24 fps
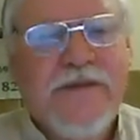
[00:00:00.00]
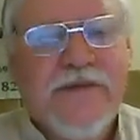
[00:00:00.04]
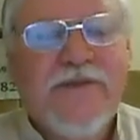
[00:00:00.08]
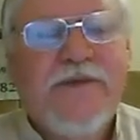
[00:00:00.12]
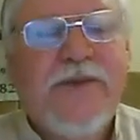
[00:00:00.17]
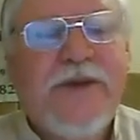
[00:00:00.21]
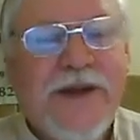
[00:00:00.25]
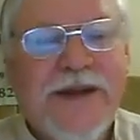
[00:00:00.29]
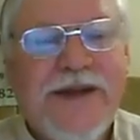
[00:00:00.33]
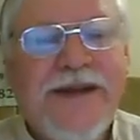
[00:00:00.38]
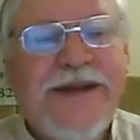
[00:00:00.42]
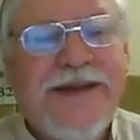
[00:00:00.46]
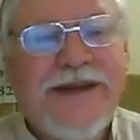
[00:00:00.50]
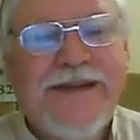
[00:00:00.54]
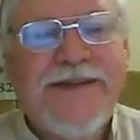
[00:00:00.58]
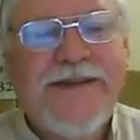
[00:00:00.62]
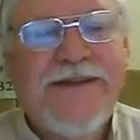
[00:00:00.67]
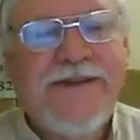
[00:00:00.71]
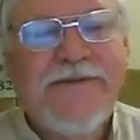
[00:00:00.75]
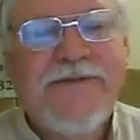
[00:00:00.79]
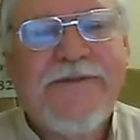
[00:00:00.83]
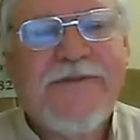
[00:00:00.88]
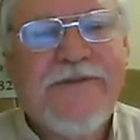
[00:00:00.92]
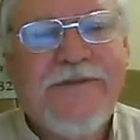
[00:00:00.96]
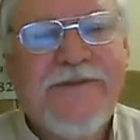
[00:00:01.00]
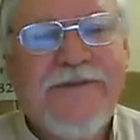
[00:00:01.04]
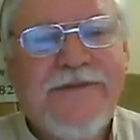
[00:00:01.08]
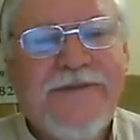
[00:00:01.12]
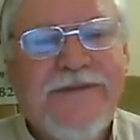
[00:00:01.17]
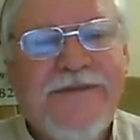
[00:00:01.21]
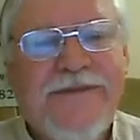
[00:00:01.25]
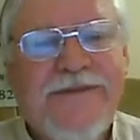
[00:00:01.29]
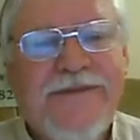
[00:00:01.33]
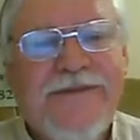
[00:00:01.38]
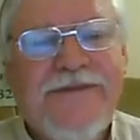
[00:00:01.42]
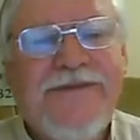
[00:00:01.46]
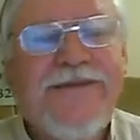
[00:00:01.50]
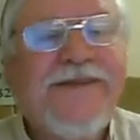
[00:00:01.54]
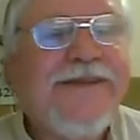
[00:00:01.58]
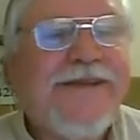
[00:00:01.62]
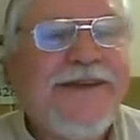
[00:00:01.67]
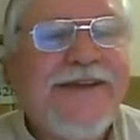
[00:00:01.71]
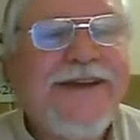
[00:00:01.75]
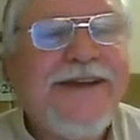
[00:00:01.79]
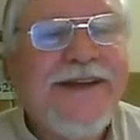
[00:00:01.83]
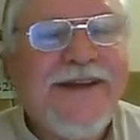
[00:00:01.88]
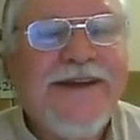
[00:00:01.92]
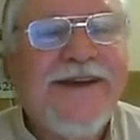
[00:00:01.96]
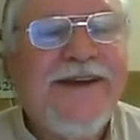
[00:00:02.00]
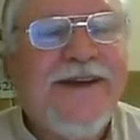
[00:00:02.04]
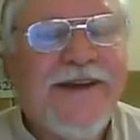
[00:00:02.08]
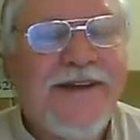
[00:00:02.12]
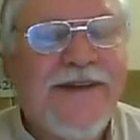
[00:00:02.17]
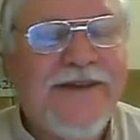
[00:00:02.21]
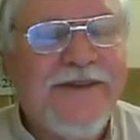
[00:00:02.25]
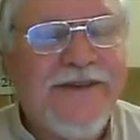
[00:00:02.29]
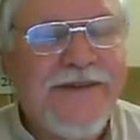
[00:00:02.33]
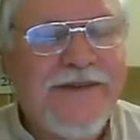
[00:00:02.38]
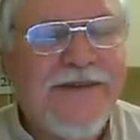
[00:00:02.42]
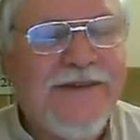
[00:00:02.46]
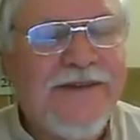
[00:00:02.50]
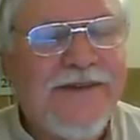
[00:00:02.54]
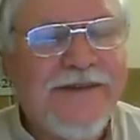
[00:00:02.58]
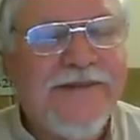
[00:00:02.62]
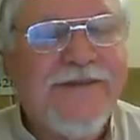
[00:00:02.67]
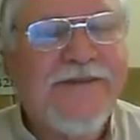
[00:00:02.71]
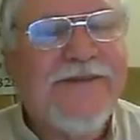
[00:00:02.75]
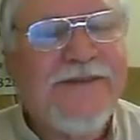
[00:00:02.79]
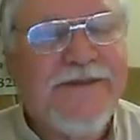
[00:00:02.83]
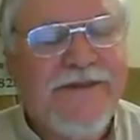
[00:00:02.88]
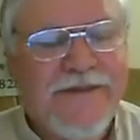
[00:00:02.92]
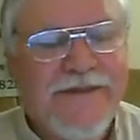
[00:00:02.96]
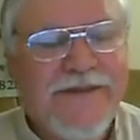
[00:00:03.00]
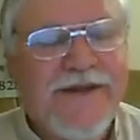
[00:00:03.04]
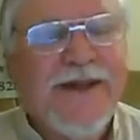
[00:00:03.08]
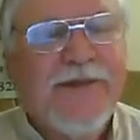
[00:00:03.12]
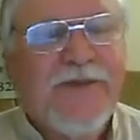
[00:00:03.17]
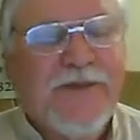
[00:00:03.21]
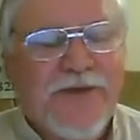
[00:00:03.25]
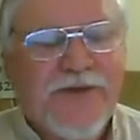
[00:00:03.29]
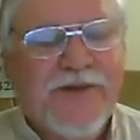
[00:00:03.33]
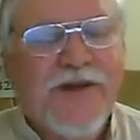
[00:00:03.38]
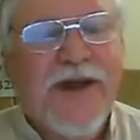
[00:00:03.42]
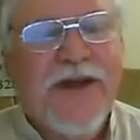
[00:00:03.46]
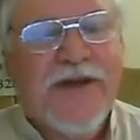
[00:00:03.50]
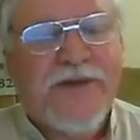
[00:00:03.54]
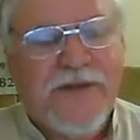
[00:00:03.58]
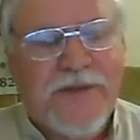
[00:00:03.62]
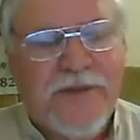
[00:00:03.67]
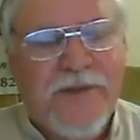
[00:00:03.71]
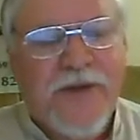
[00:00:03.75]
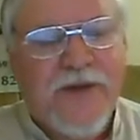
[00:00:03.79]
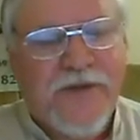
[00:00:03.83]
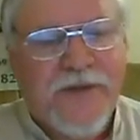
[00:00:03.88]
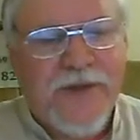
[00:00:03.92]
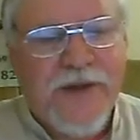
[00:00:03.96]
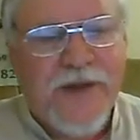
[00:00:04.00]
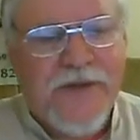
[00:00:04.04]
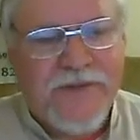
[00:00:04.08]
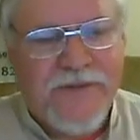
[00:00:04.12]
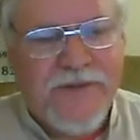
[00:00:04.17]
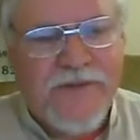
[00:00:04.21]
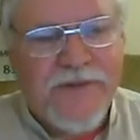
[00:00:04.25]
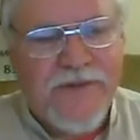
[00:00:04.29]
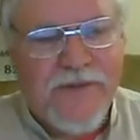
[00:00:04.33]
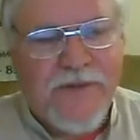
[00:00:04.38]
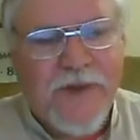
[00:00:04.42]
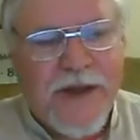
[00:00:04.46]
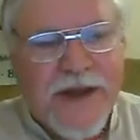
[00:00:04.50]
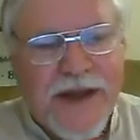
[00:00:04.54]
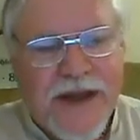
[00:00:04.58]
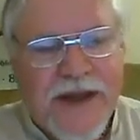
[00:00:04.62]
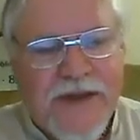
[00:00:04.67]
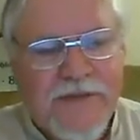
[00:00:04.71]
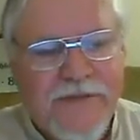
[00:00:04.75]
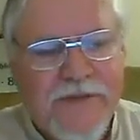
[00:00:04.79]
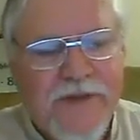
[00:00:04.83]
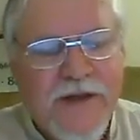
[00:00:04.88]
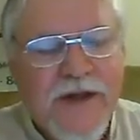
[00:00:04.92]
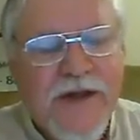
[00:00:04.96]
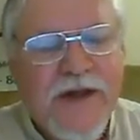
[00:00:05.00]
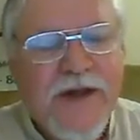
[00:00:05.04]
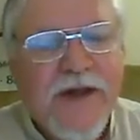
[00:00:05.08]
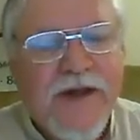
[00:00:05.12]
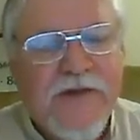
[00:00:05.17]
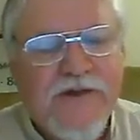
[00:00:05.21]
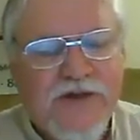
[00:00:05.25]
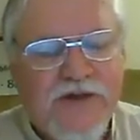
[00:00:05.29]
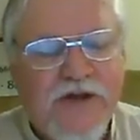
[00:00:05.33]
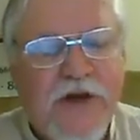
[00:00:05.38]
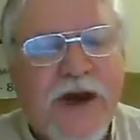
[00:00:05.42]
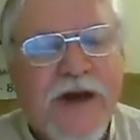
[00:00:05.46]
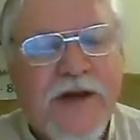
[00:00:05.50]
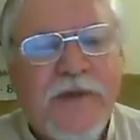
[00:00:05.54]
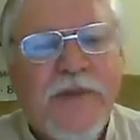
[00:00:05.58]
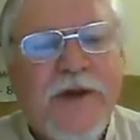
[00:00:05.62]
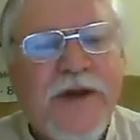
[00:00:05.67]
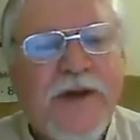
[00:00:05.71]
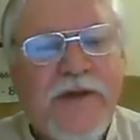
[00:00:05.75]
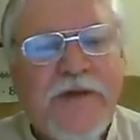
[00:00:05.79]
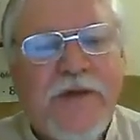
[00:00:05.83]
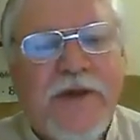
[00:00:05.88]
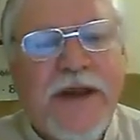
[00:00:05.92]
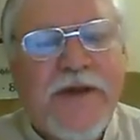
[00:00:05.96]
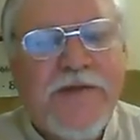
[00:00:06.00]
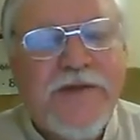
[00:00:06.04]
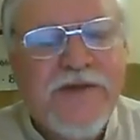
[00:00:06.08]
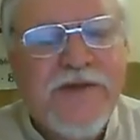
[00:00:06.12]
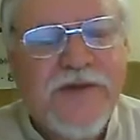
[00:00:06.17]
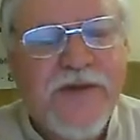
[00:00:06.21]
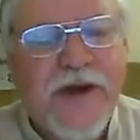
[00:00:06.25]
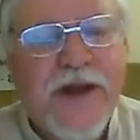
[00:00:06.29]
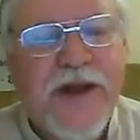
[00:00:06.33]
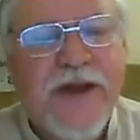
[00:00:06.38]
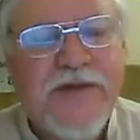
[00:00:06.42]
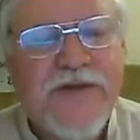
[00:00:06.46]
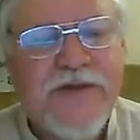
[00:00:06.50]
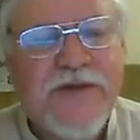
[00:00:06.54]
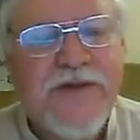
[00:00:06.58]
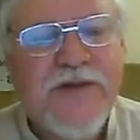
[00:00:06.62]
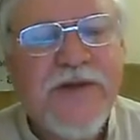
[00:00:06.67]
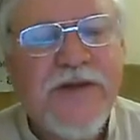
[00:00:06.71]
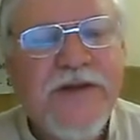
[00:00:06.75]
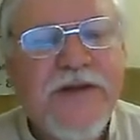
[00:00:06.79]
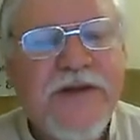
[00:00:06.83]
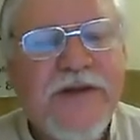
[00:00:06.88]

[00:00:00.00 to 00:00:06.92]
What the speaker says: really eons of deep stress, because we have trauma, we have stress,